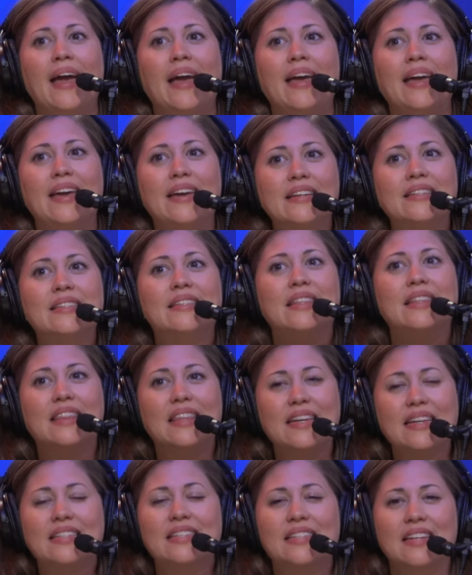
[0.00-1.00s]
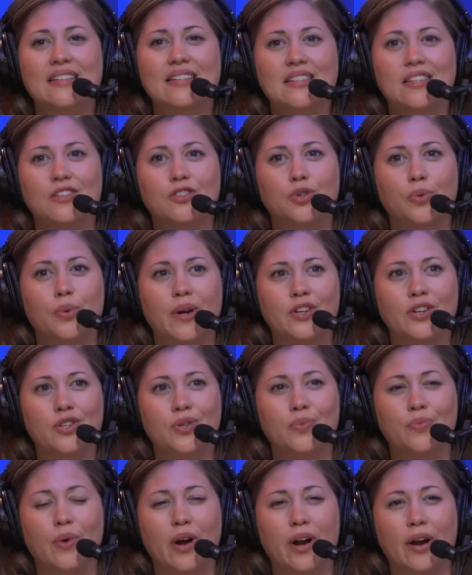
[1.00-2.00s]
Is this a
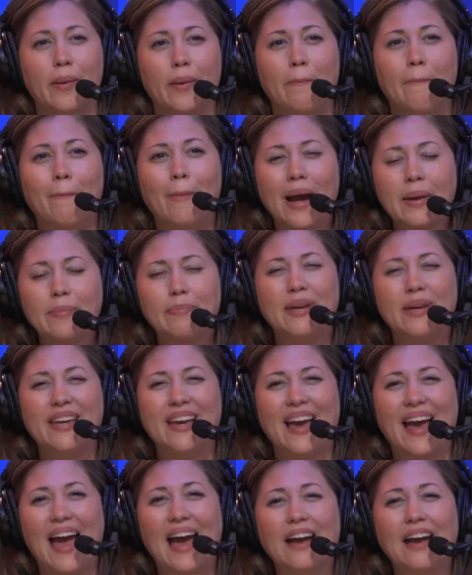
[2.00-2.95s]
situation where it might be